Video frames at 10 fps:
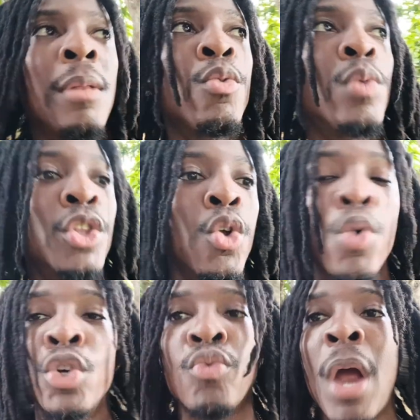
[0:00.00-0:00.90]
one of the
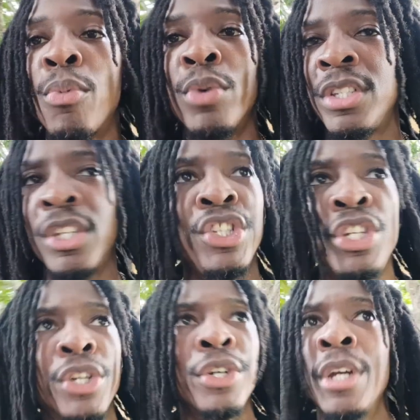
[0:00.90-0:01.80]
worst robberies this
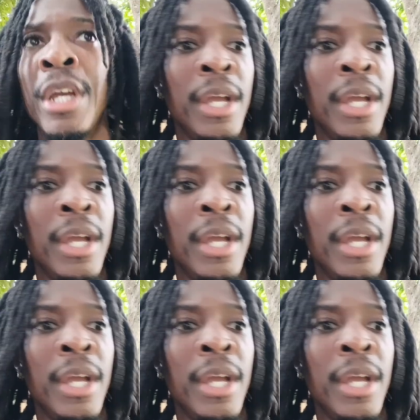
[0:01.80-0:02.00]
year